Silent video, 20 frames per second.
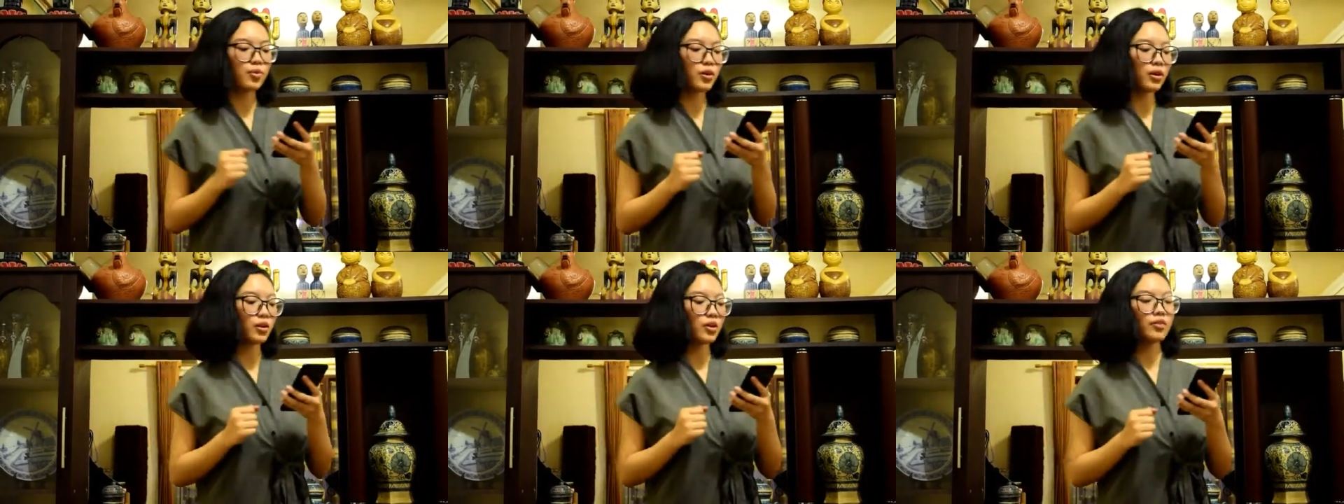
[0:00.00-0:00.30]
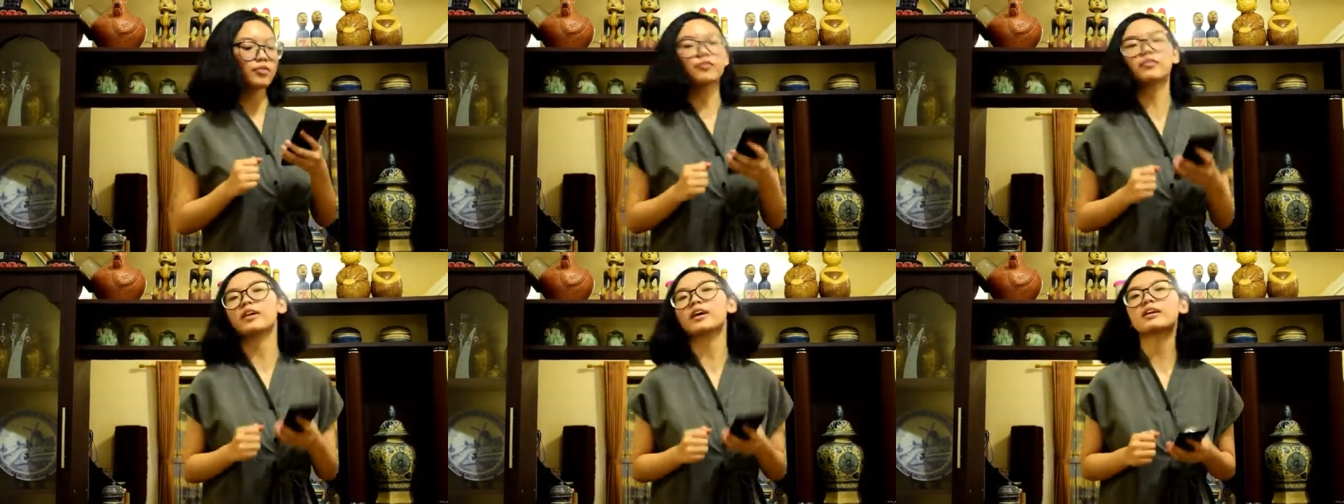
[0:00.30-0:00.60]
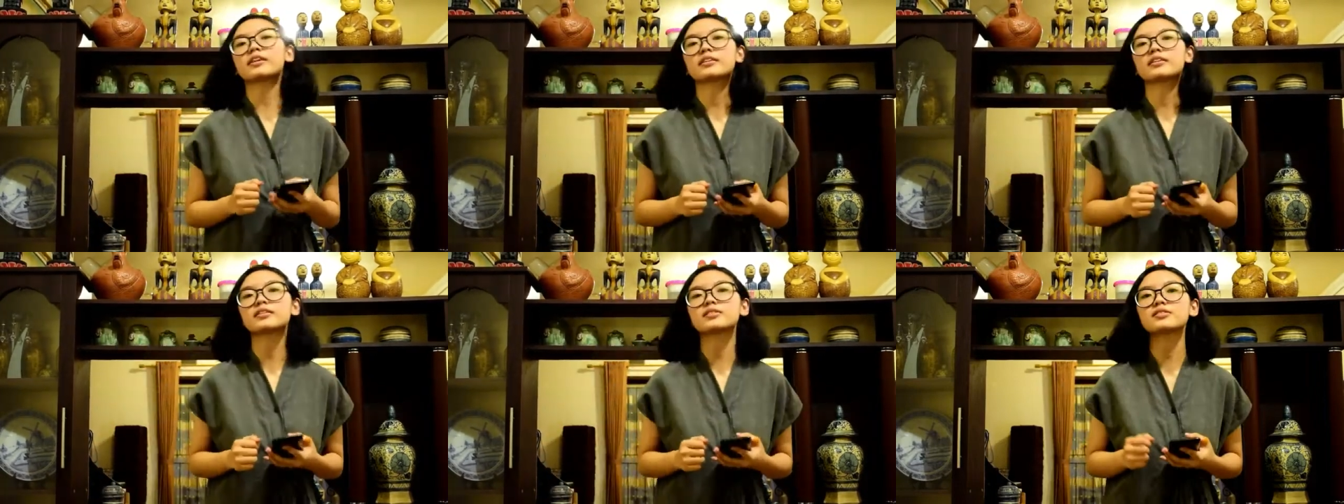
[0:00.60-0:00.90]
work
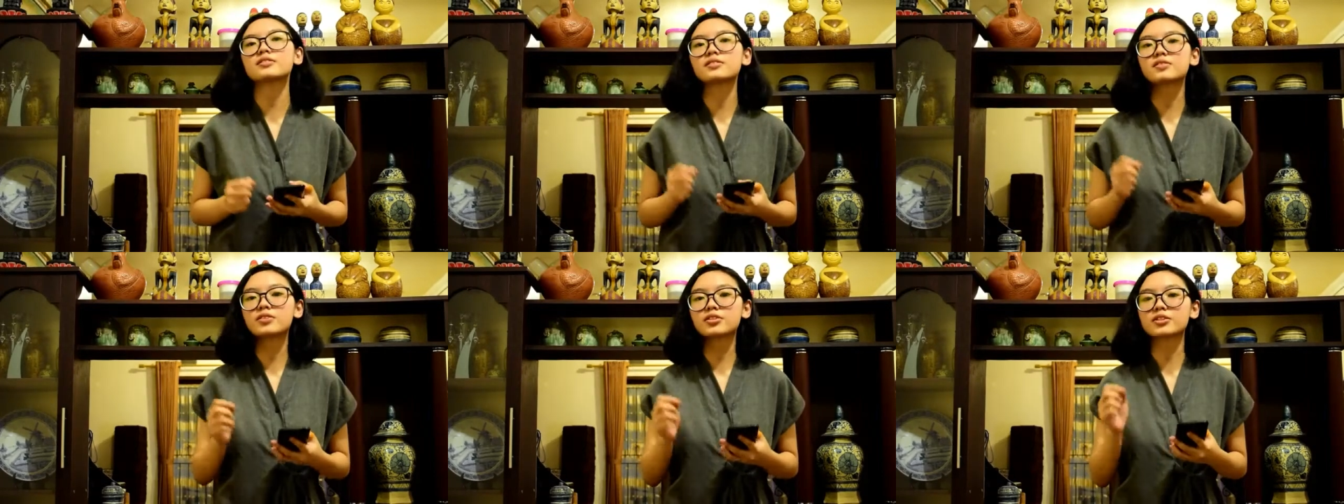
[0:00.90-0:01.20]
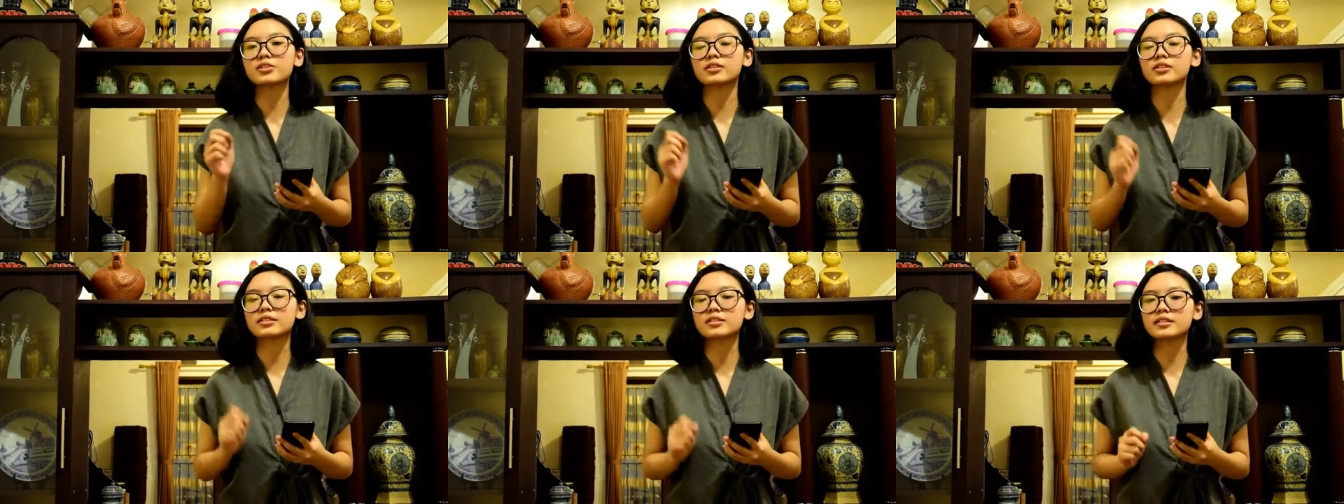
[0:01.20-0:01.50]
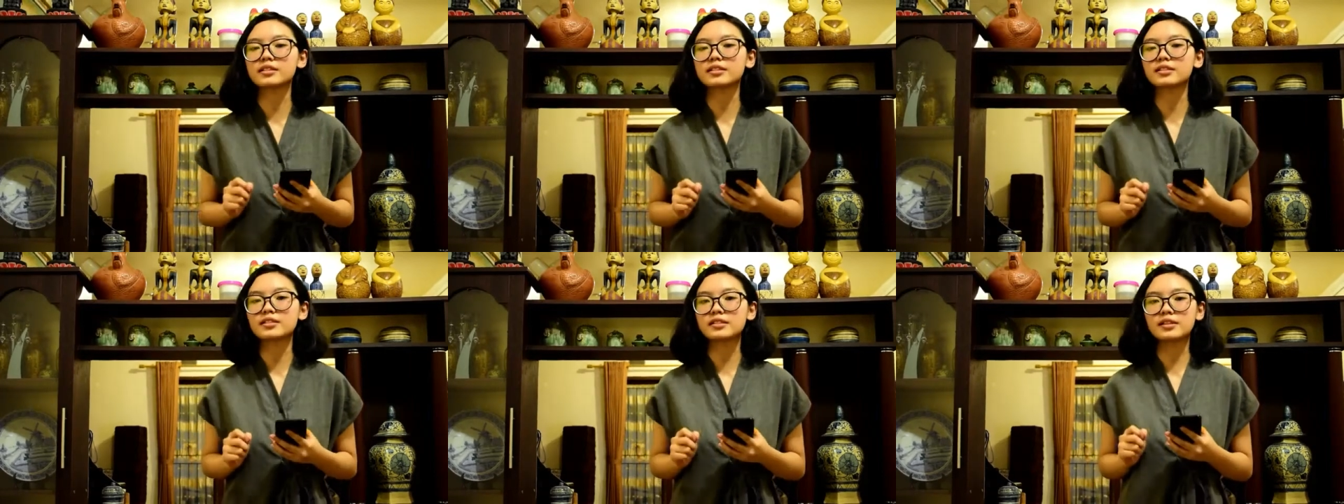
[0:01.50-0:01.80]
offline in this social
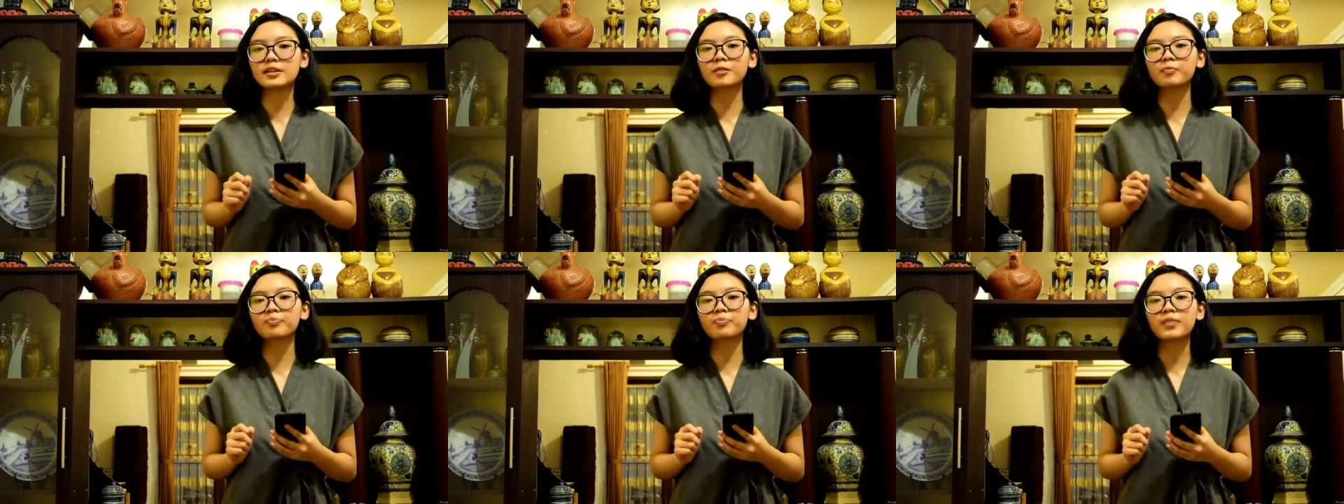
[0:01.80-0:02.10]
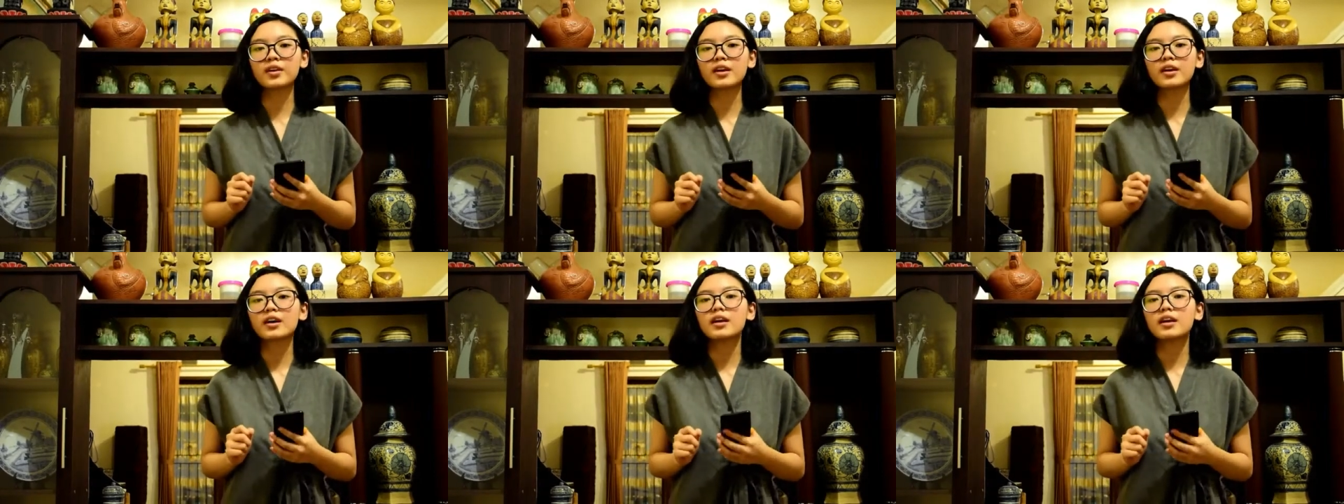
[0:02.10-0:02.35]
distancing.